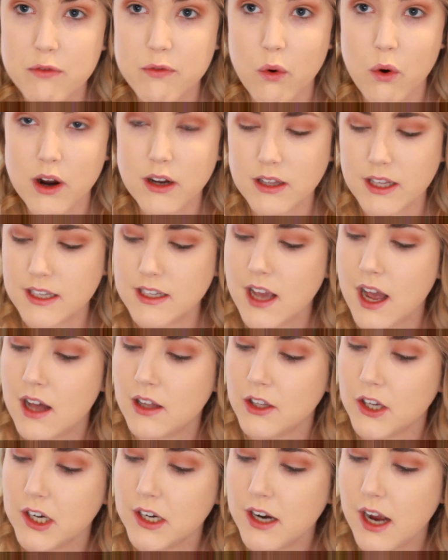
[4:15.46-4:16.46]
For lid
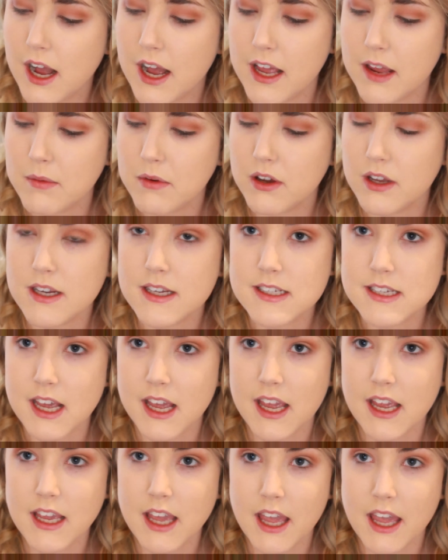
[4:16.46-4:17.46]
color, I'm going to
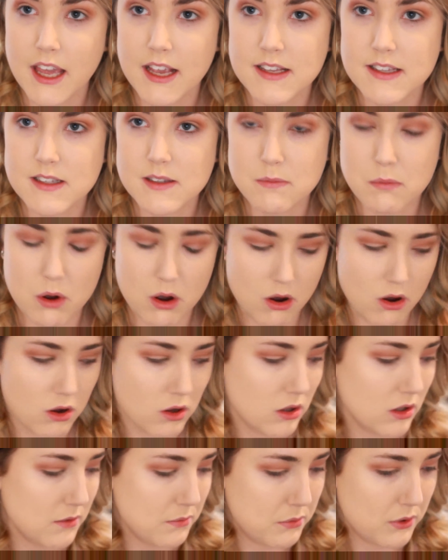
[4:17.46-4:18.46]
take a
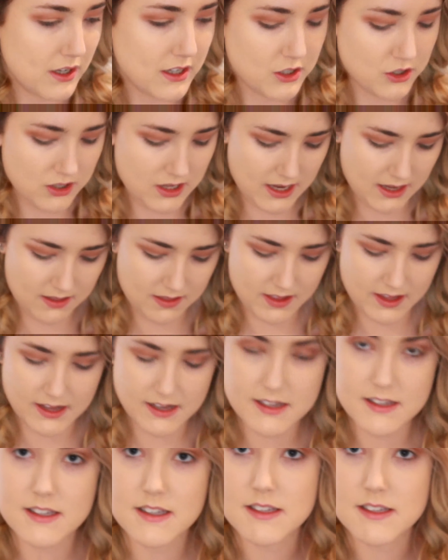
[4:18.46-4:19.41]
small brush like this.